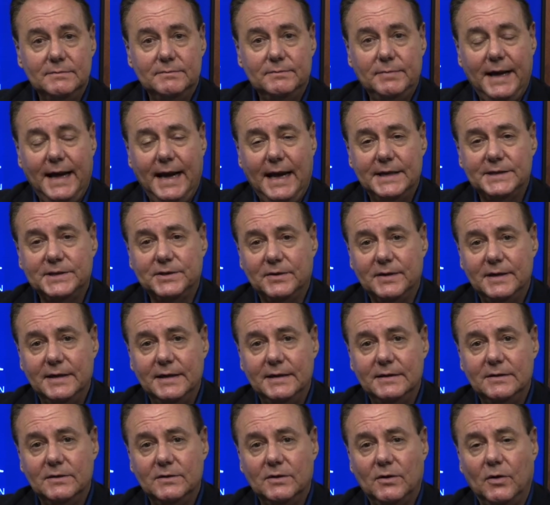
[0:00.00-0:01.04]
pass on
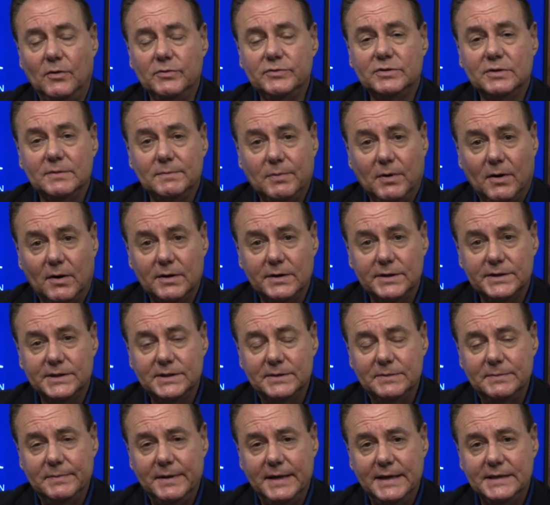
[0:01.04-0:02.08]
a
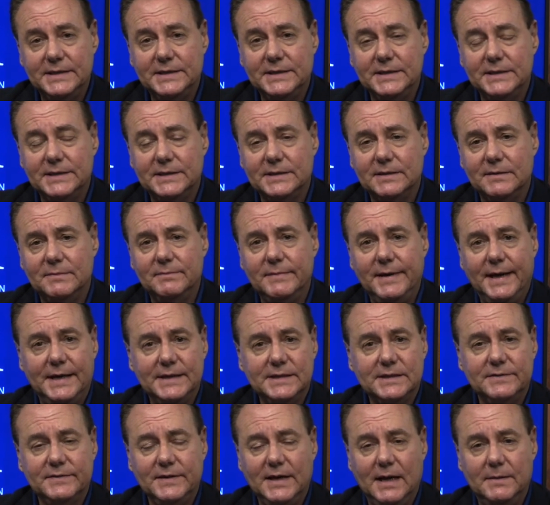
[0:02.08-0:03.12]
ultra-partisan basis a
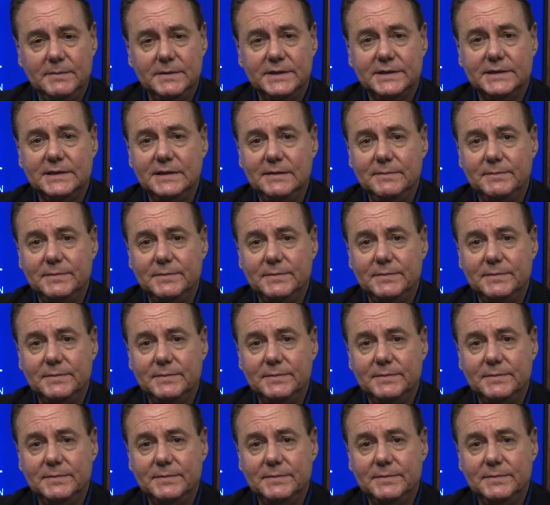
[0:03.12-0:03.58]
massive amnesty